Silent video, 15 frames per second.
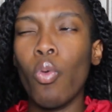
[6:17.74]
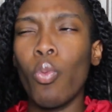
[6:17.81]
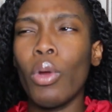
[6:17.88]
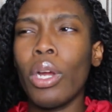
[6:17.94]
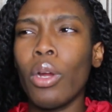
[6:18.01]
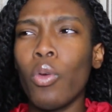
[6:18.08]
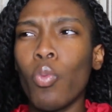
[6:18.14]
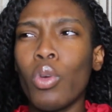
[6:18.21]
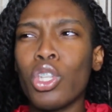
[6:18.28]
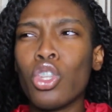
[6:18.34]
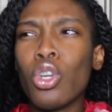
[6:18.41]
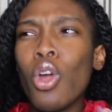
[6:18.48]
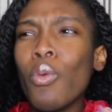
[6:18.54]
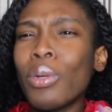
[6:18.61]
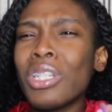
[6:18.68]
We're
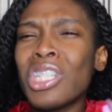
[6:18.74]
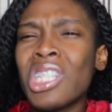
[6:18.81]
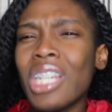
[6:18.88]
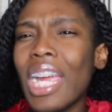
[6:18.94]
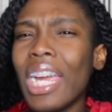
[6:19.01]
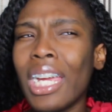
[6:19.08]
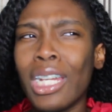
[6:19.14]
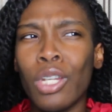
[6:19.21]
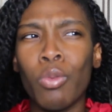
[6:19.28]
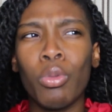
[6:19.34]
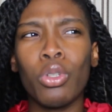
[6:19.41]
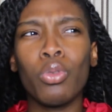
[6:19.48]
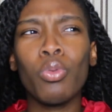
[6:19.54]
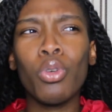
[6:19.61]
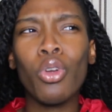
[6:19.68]
throwing shade and
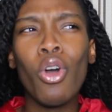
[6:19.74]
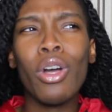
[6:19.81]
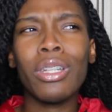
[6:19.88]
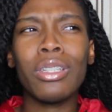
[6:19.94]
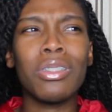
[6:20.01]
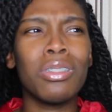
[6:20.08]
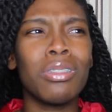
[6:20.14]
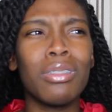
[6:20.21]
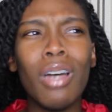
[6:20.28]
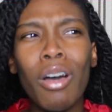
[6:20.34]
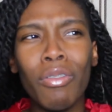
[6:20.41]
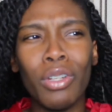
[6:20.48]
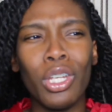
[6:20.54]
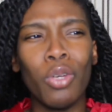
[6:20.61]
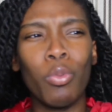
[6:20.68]
we're doing all this
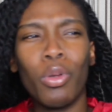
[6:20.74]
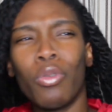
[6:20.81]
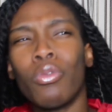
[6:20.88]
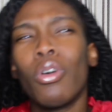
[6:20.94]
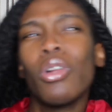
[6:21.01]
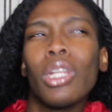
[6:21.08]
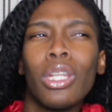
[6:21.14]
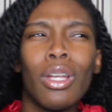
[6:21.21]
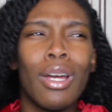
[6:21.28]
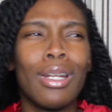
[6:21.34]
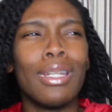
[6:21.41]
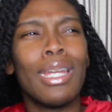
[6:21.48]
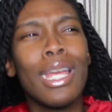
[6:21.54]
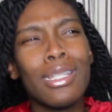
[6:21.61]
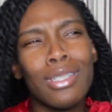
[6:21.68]
stuff, and then we're rolling our
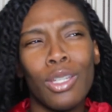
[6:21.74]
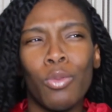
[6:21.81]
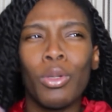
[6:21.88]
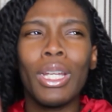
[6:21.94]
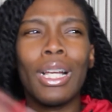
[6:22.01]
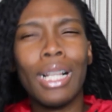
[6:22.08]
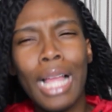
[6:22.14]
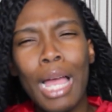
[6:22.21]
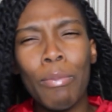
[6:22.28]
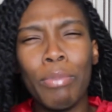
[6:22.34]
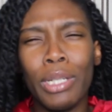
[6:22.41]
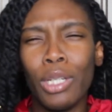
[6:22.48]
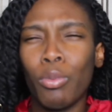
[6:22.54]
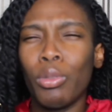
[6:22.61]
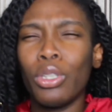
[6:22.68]
necks and we're
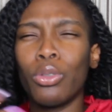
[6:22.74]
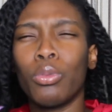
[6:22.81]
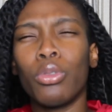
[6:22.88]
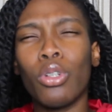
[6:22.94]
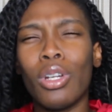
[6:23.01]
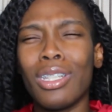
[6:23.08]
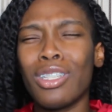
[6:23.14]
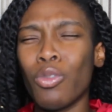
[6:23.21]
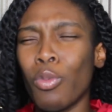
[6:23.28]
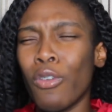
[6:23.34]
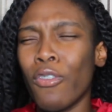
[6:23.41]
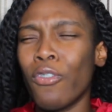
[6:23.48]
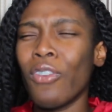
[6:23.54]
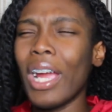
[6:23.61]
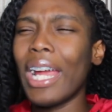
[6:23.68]
clapping and we're doing all this stuff. We're
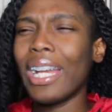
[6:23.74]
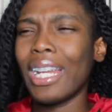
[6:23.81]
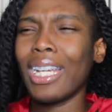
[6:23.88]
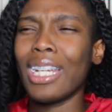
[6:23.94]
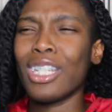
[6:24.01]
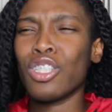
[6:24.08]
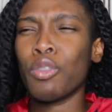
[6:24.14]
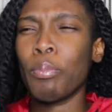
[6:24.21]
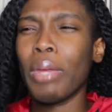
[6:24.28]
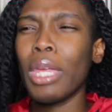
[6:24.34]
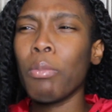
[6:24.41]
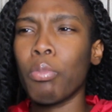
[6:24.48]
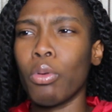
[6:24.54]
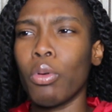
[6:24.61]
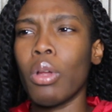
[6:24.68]
fighting against
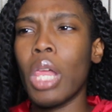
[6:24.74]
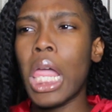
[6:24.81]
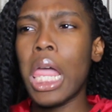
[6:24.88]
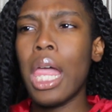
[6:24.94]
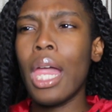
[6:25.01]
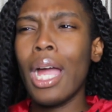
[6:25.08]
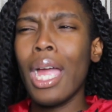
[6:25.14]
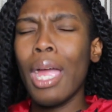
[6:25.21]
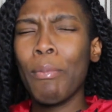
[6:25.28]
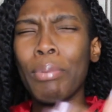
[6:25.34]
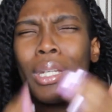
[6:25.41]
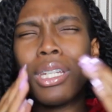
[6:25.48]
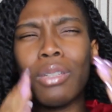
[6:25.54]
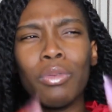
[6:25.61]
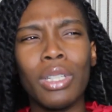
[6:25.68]
people.
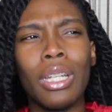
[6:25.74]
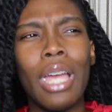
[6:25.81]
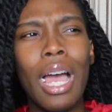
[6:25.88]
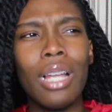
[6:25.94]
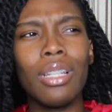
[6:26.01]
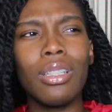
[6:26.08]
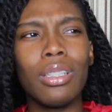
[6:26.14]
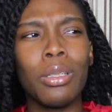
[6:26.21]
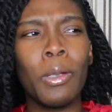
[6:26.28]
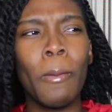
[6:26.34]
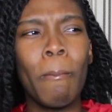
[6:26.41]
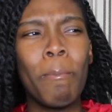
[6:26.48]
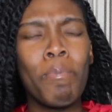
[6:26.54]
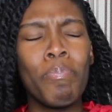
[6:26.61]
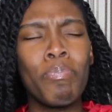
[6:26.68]
But in reality,
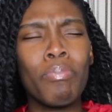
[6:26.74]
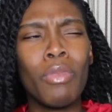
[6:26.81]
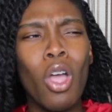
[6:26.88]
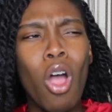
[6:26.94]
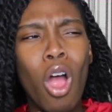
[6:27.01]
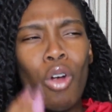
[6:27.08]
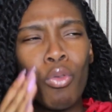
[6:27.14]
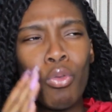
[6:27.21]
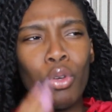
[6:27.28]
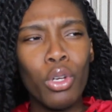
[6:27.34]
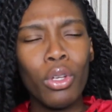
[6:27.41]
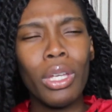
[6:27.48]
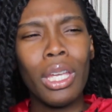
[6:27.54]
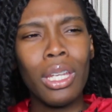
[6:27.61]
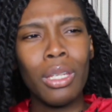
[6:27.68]
our
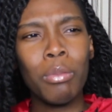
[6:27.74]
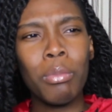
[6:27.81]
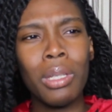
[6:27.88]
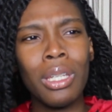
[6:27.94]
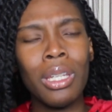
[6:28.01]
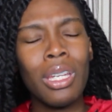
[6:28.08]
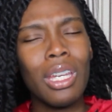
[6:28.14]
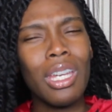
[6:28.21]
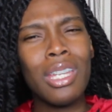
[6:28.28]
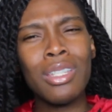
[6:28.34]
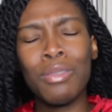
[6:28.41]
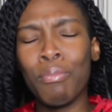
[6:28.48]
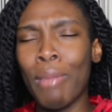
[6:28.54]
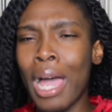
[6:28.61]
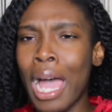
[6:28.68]
real enemy
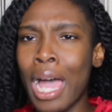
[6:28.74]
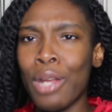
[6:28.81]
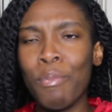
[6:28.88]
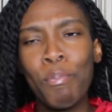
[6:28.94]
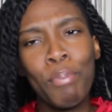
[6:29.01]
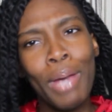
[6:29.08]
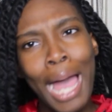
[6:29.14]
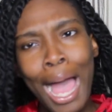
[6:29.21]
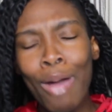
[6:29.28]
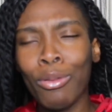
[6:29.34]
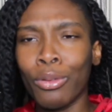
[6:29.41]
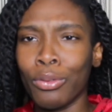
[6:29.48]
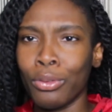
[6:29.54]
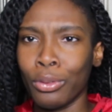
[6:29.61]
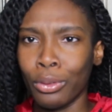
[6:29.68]
is mad
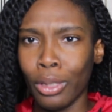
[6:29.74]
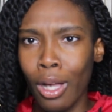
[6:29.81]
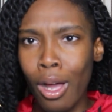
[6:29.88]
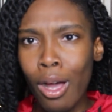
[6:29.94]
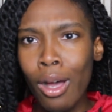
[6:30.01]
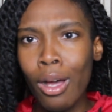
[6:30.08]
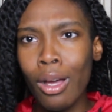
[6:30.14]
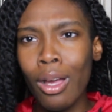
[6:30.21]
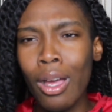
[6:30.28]
powerful, y'all.